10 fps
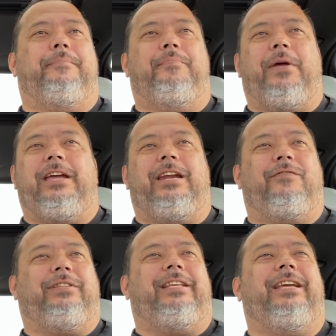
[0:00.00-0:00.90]
Paid
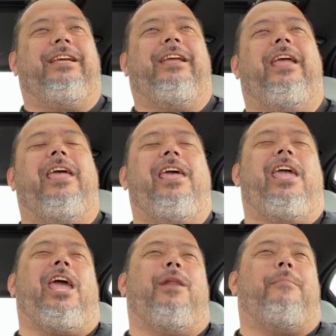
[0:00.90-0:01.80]
everything,
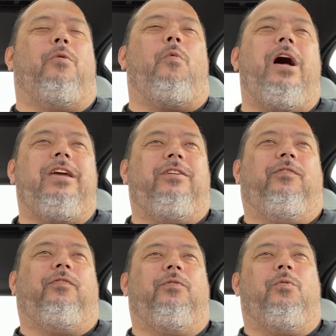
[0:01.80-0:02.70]
and my wife
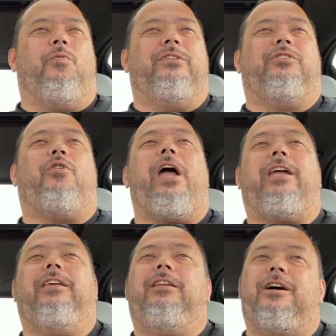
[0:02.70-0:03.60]
was
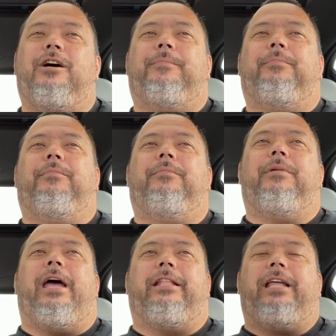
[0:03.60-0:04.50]
cracking up
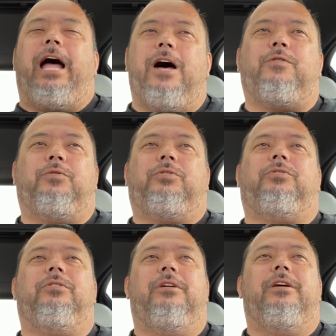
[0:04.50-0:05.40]
at the house
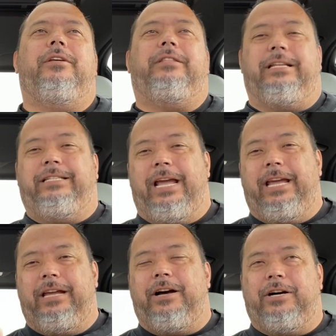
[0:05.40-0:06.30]
the
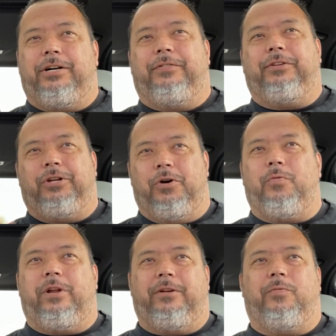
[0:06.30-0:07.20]
day, you know,
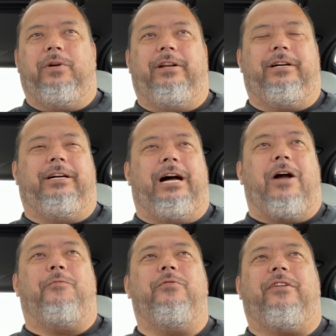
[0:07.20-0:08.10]
when
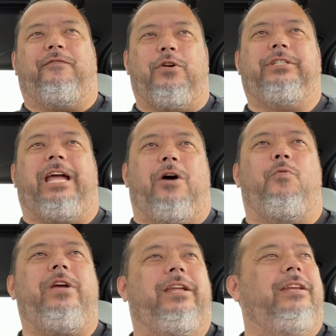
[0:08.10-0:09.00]
the first day I
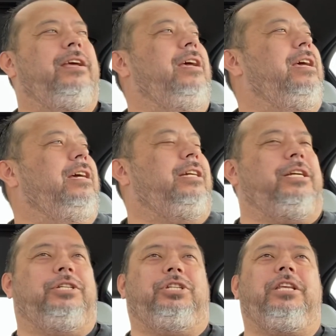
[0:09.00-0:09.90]
went,
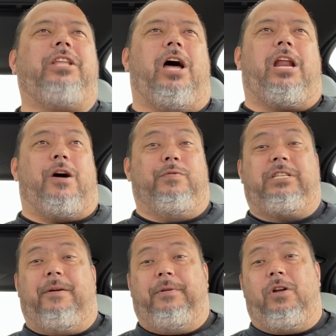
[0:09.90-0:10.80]
because she thought I was
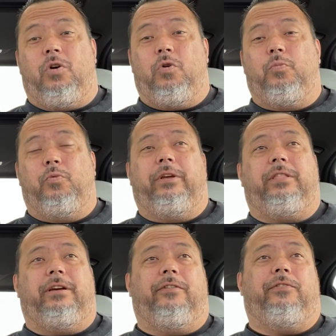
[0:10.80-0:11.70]
coming home with
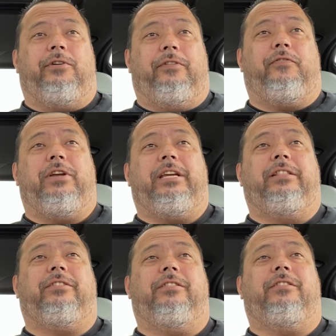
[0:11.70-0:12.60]
a
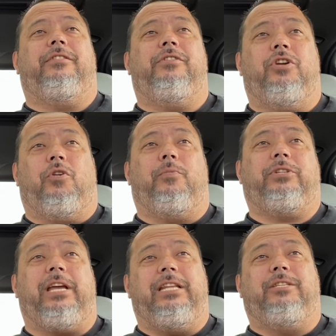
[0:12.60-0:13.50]
freaking, you know,
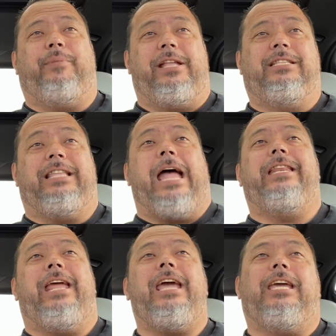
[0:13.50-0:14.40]
Mercedes-Benz
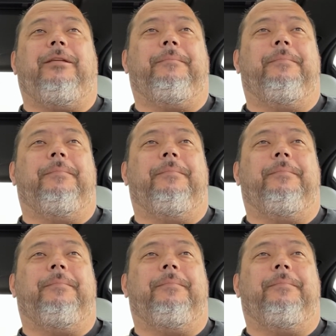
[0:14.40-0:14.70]
that day.